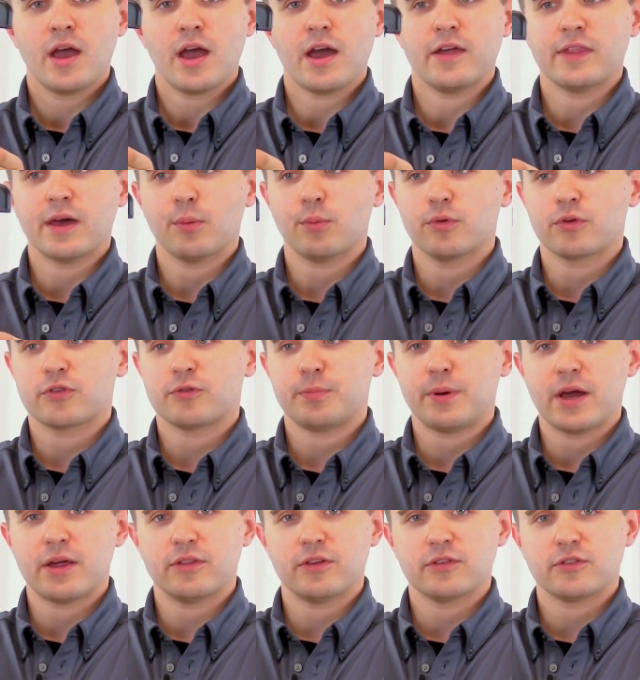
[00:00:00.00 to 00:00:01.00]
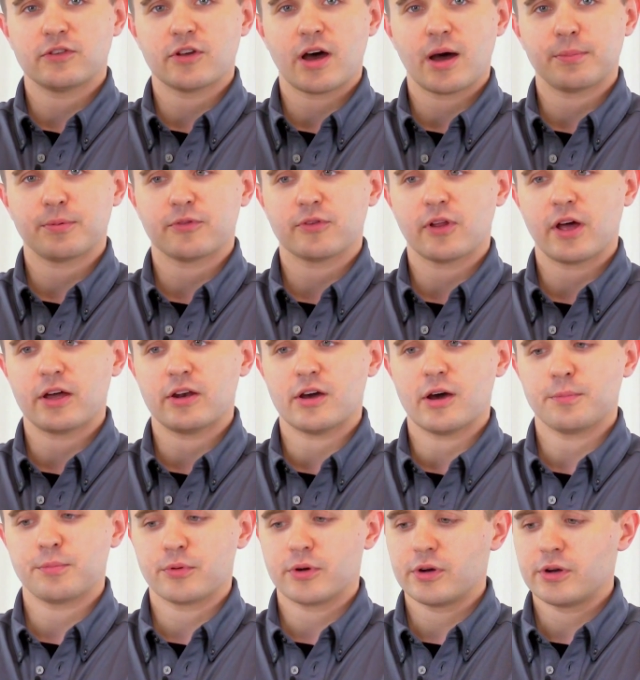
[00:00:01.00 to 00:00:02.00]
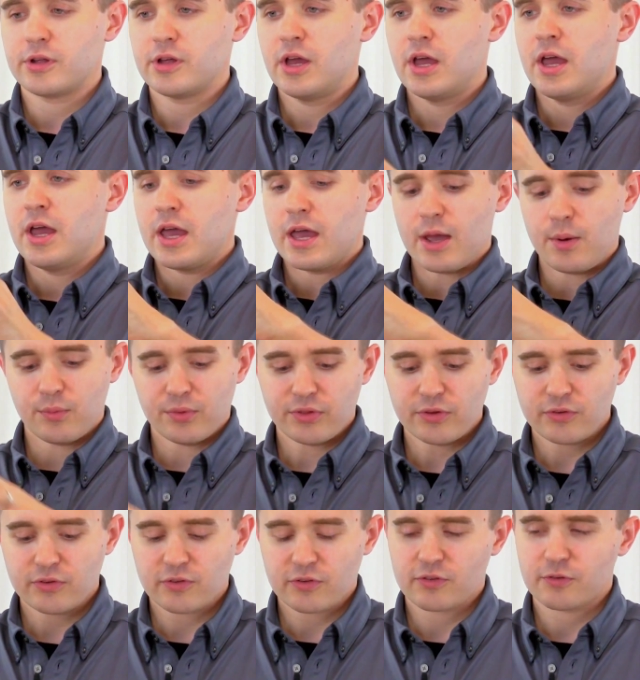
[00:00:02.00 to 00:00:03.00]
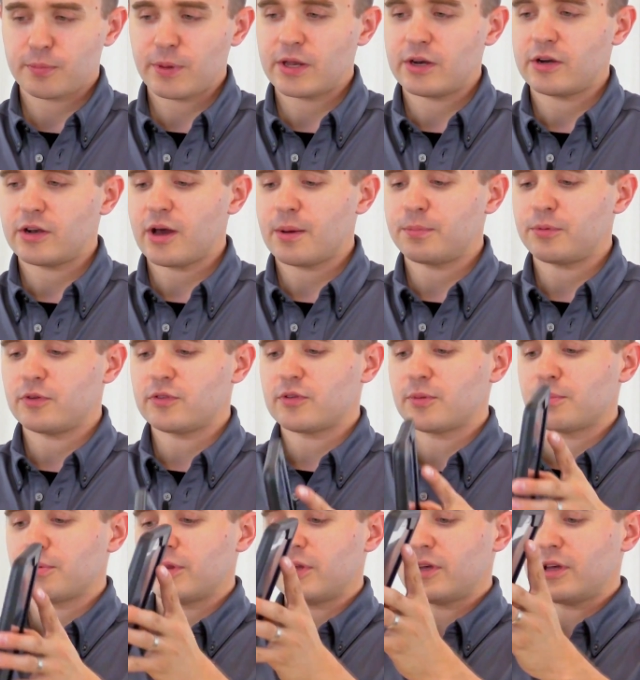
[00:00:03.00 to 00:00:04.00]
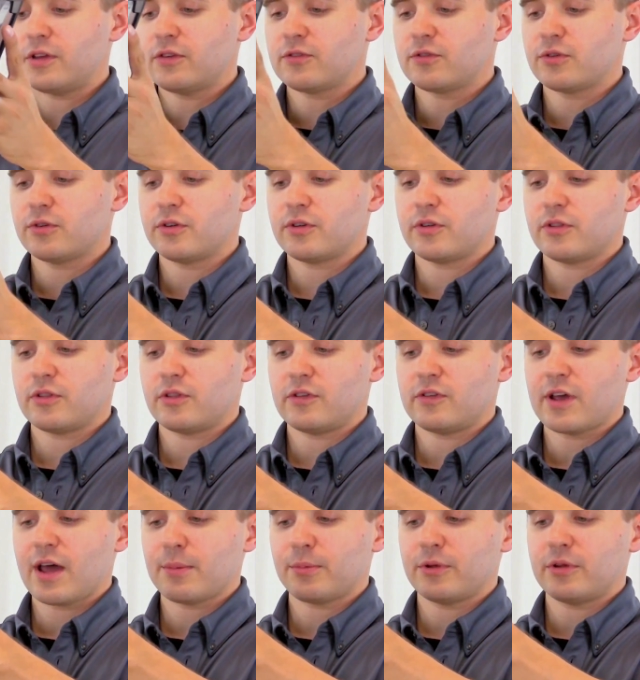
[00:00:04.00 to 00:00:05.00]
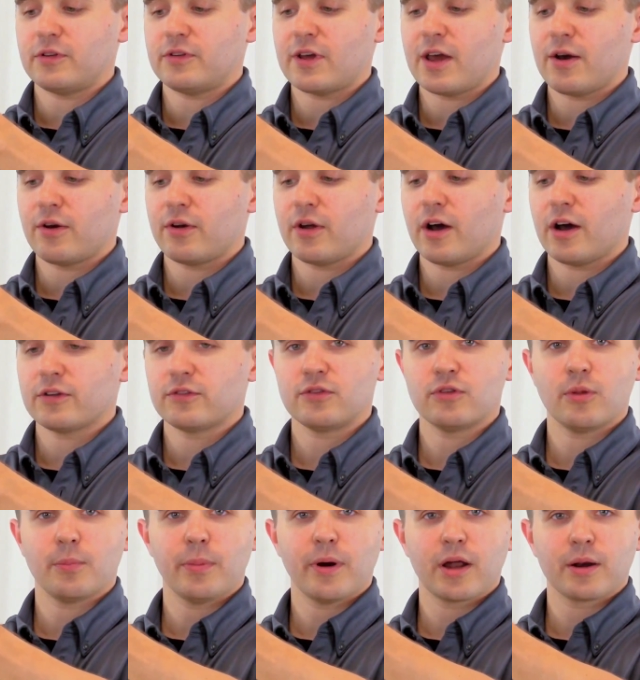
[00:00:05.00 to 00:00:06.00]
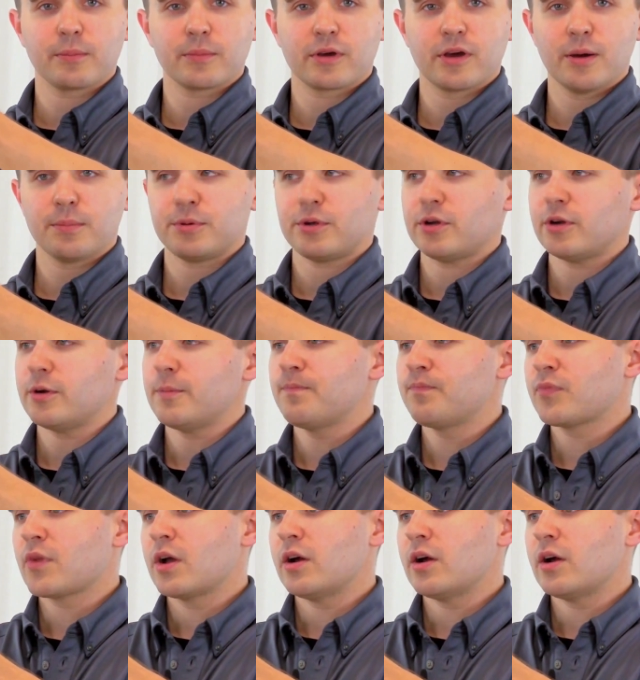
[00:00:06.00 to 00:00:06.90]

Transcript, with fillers: and that will expand this top slide upward, and when this is expanded up, you simply insert the tablet down onto the bottom cup here,